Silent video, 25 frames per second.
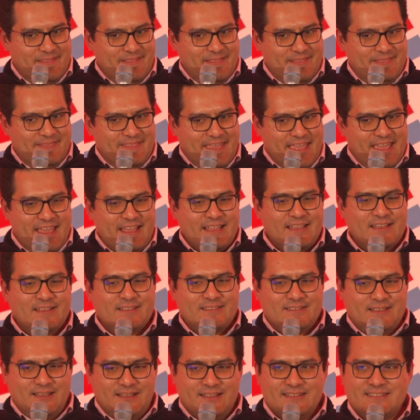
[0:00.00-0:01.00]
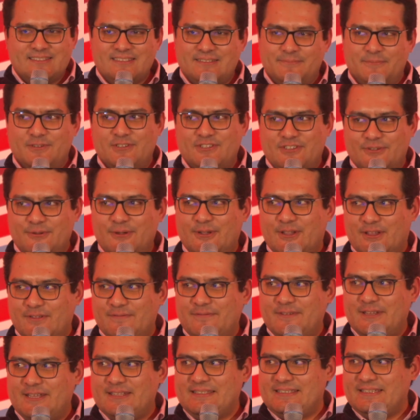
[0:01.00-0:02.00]
their customers who are
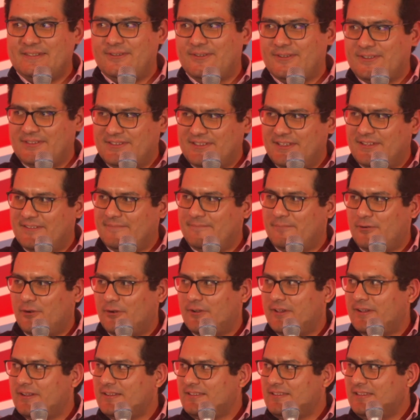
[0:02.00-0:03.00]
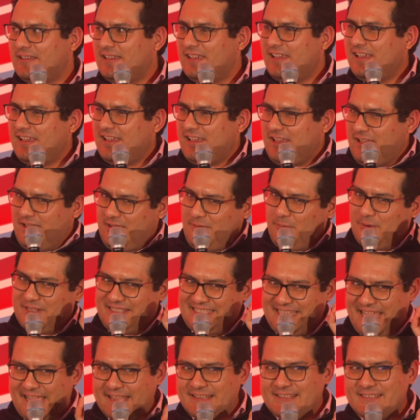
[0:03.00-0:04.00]
converting on a certain product were
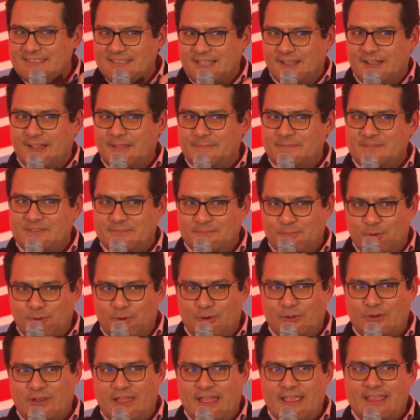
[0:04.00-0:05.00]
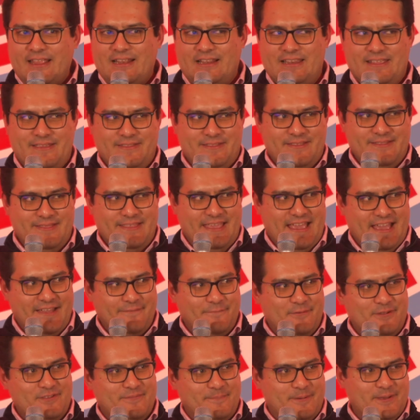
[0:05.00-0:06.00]
10 times more likely than the
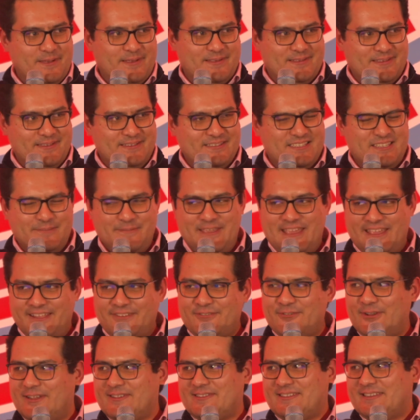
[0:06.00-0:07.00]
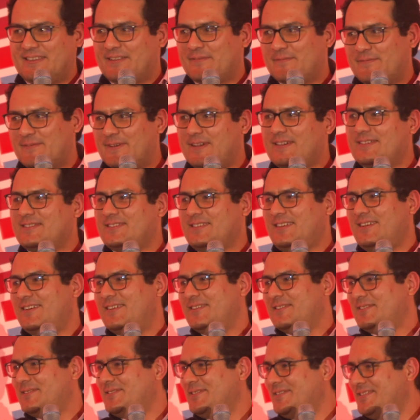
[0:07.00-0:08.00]
average person to be interested in fast
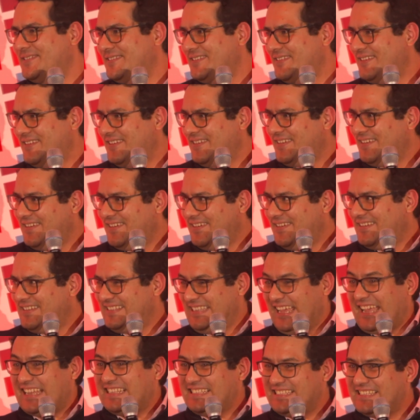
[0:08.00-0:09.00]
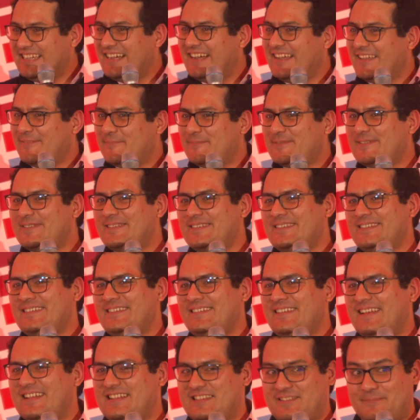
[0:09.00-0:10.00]
cars. 10 times.
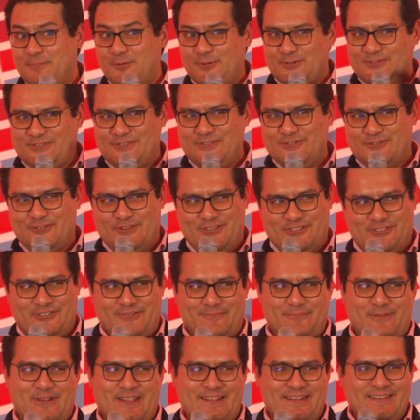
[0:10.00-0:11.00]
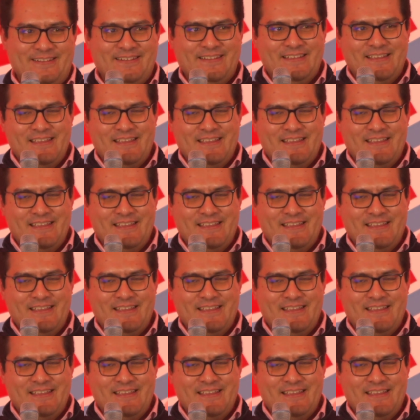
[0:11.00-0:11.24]
A sports nutrition brand.